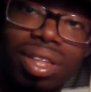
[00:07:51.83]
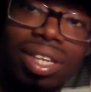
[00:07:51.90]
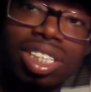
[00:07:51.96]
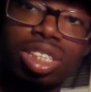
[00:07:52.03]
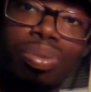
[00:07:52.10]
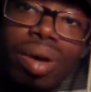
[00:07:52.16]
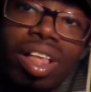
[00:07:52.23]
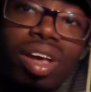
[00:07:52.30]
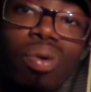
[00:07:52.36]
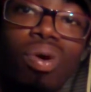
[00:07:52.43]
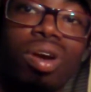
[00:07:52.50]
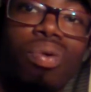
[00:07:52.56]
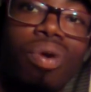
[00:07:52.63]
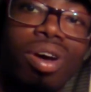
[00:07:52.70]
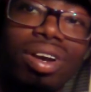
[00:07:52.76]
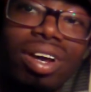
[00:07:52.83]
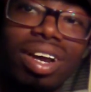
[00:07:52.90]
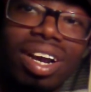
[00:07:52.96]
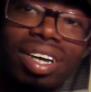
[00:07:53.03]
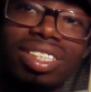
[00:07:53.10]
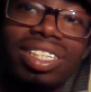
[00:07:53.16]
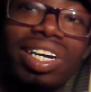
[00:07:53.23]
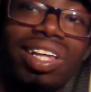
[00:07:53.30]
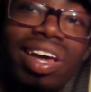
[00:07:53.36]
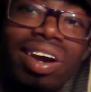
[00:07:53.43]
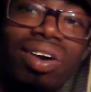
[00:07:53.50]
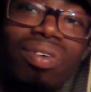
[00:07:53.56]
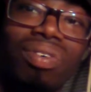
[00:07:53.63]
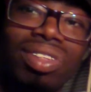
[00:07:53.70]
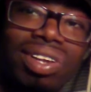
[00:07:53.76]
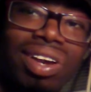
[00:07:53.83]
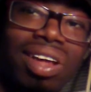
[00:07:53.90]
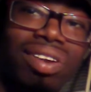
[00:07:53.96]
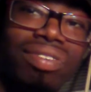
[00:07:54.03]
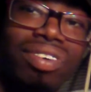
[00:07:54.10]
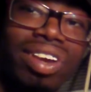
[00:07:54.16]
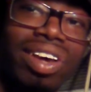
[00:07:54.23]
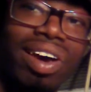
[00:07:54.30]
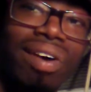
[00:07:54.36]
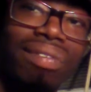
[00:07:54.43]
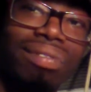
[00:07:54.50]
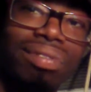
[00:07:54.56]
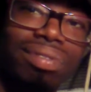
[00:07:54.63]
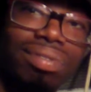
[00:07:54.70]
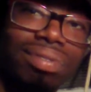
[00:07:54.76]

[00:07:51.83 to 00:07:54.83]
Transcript: This is Paleo 101, and I'll see you later with another video.